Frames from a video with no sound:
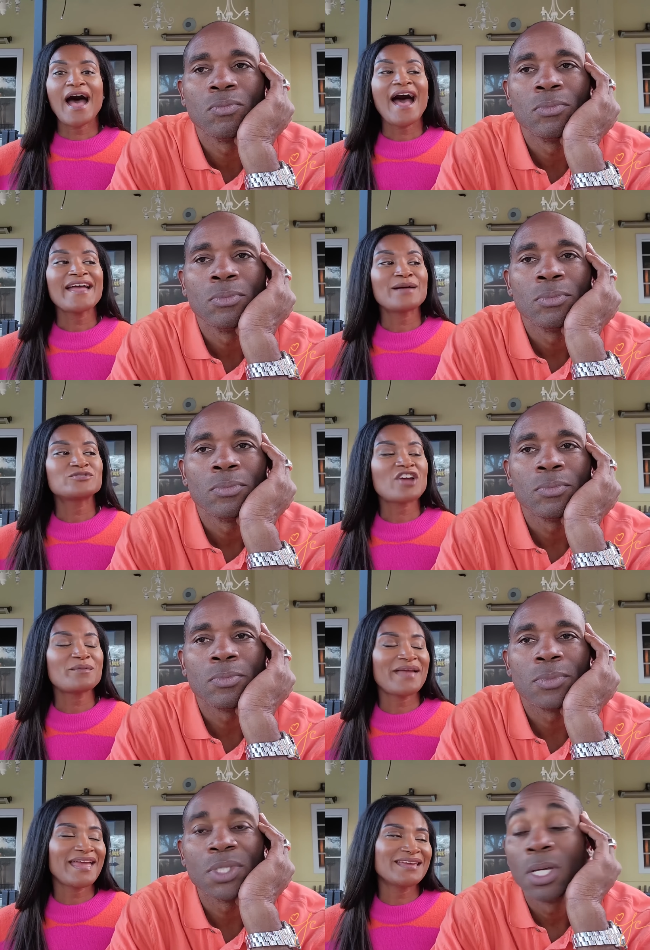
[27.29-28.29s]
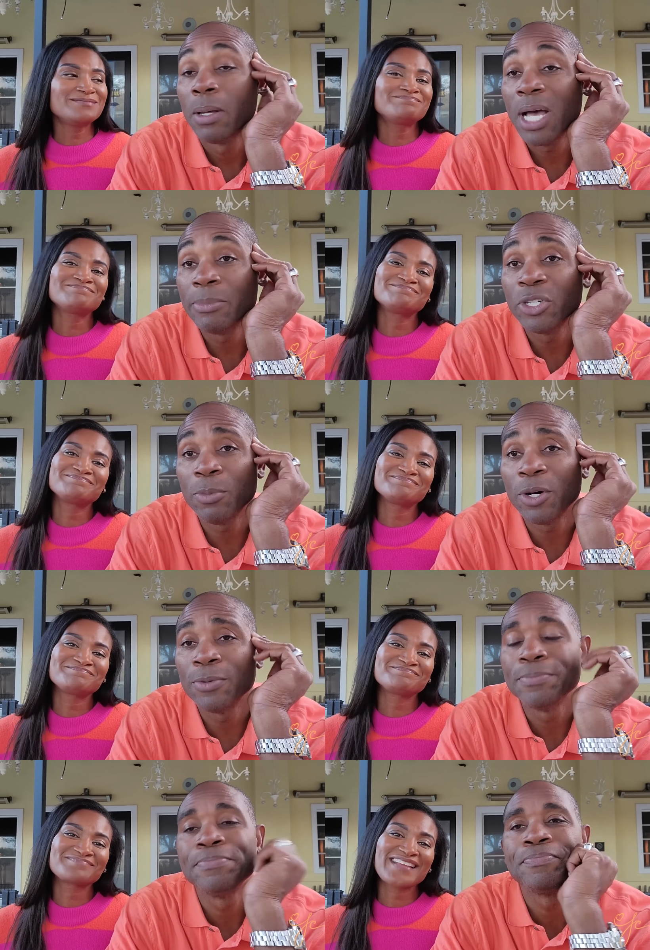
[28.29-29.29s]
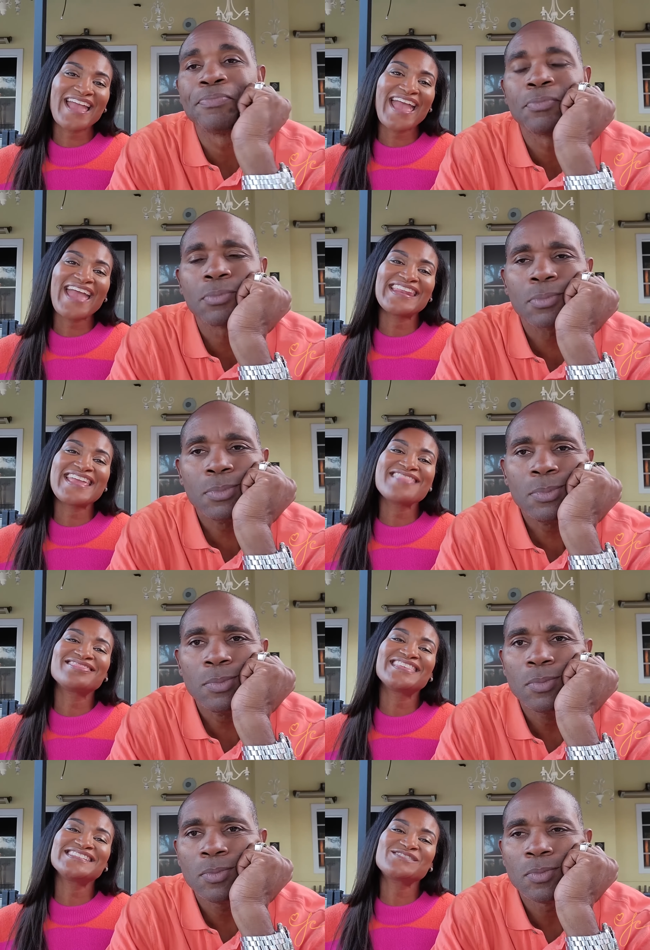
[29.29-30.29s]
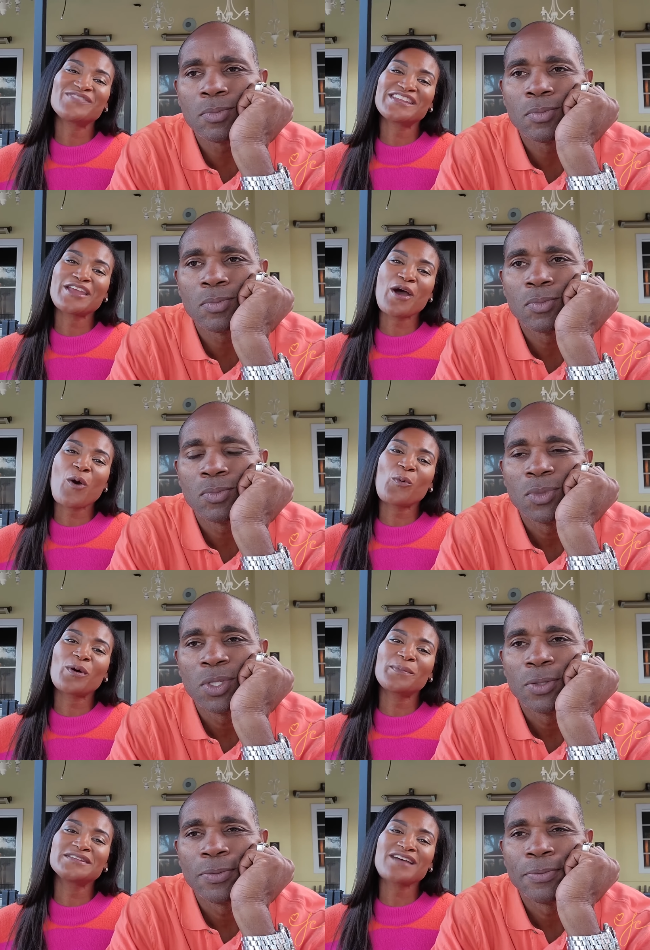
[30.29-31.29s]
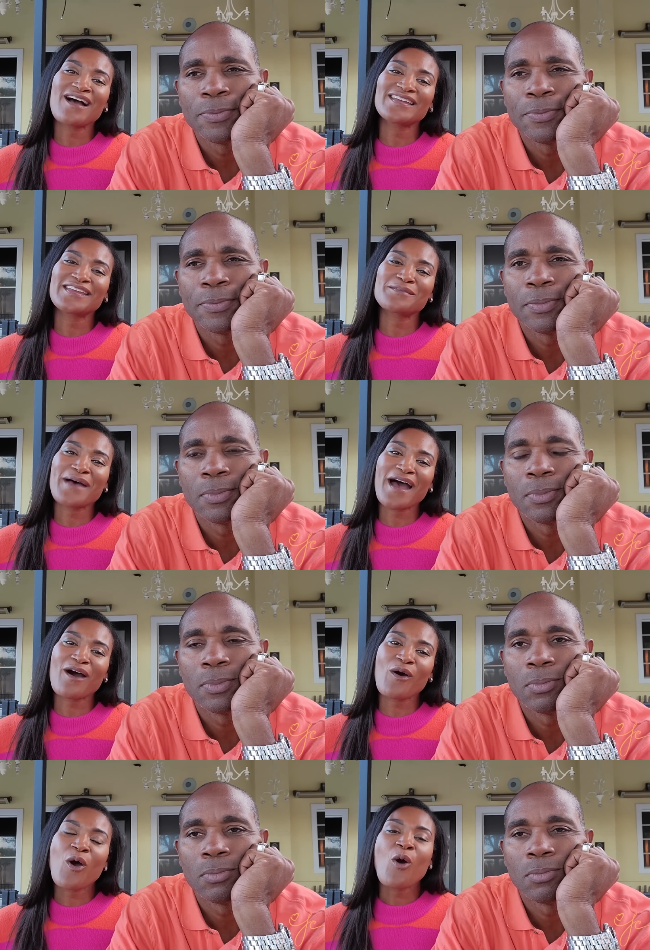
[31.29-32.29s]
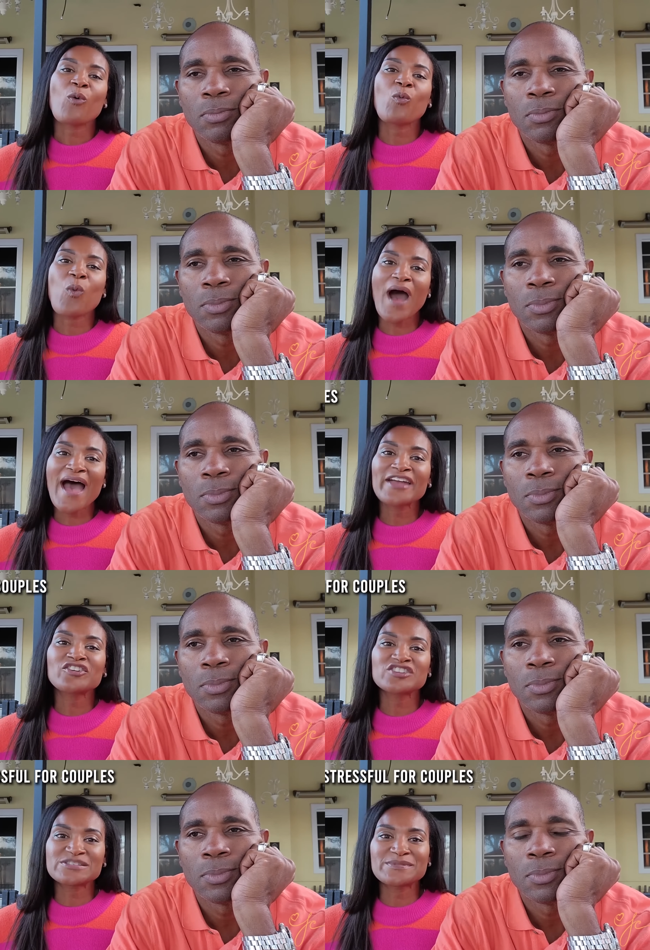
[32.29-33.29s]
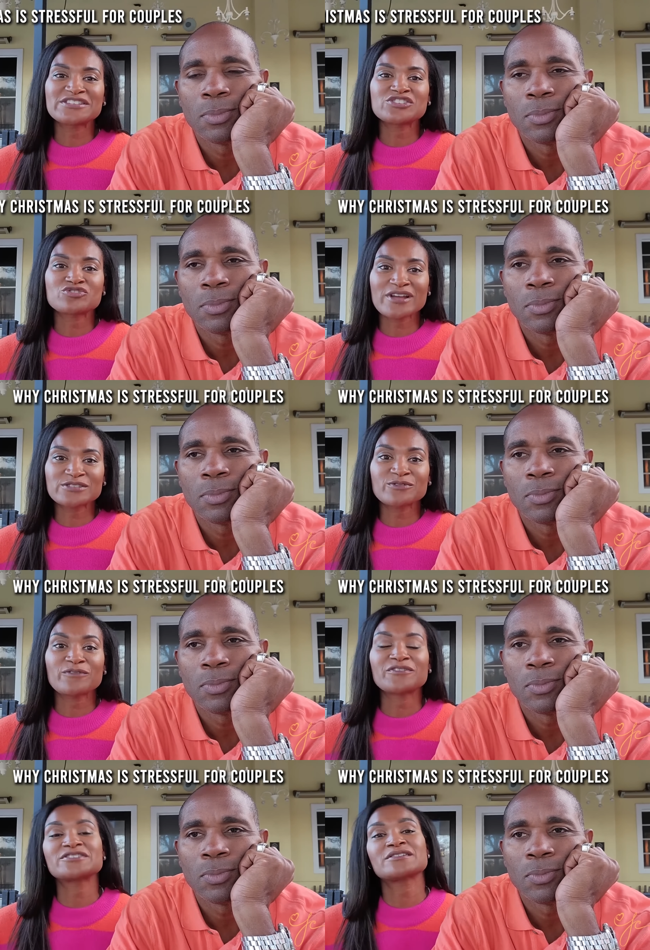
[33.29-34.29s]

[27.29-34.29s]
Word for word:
Speaker 1: Hi, I'm Charmaine. I'm Jomo. And in this video, we'll be talking about why Christmas is stressful for